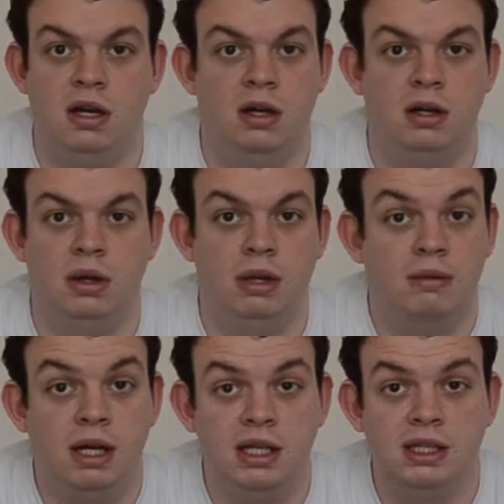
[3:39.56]
aren't
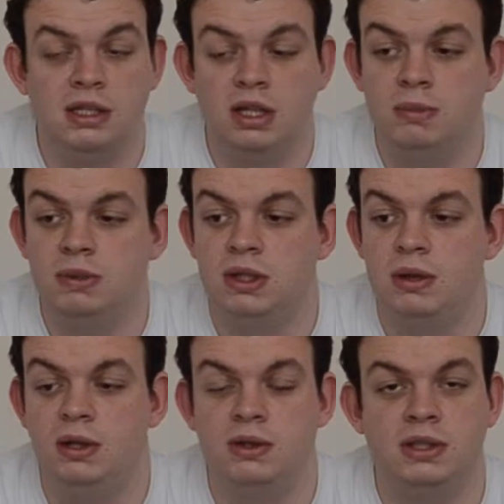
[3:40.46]
glowing red this time,
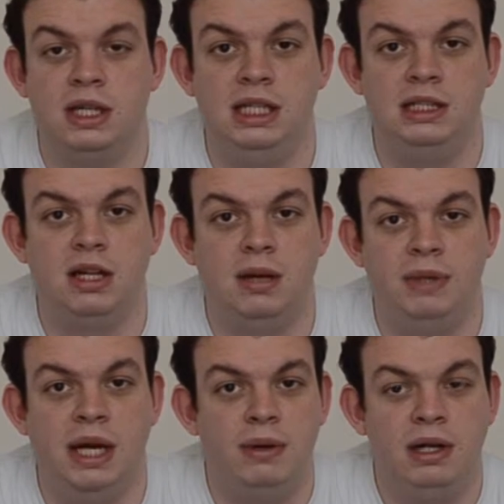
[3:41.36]
so it looks like he's
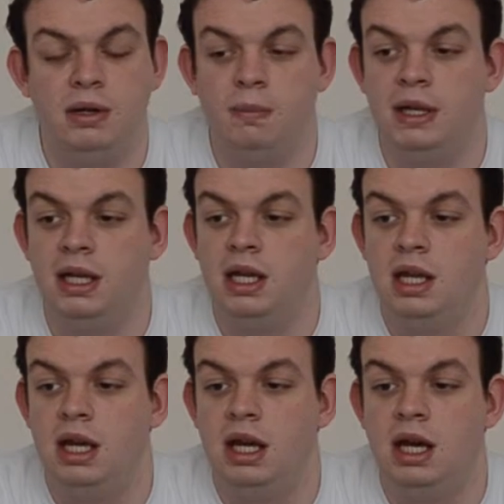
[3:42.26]
calmed down a little bit,
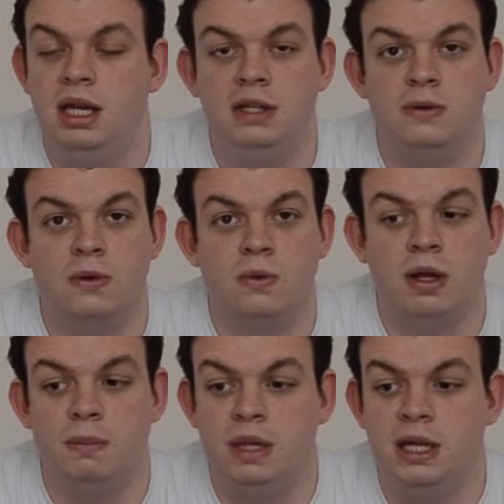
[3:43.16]
and he's not
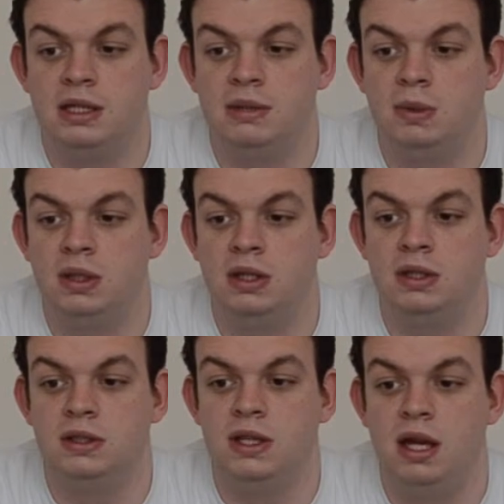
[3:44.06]
quite pissed
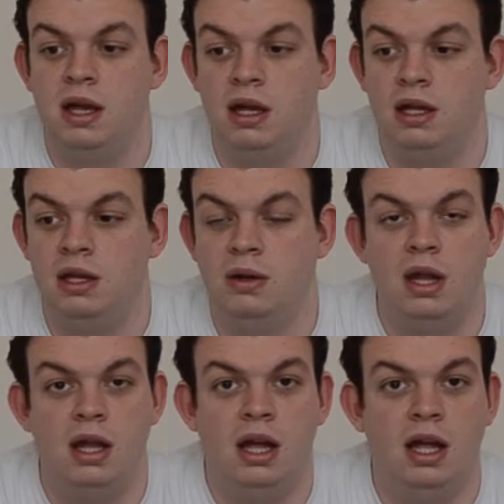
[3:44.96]
because
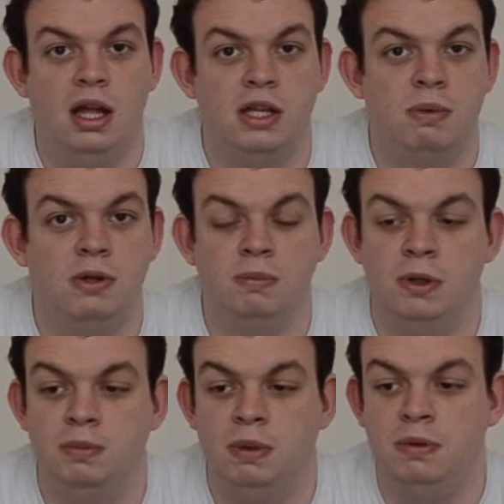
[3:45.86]
I suppose
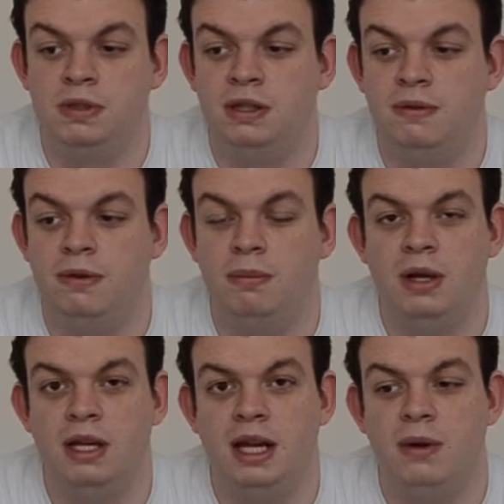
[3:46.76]
most people have seen the film
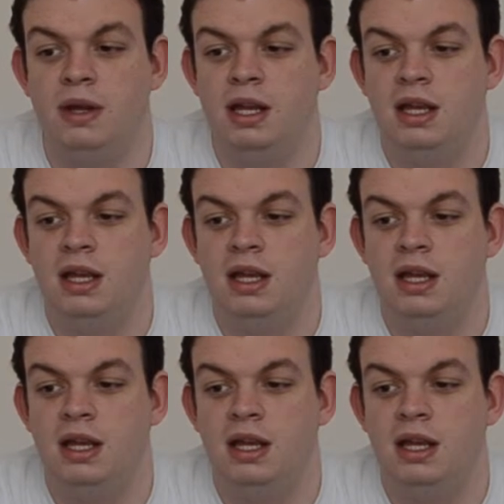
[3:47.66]
by now.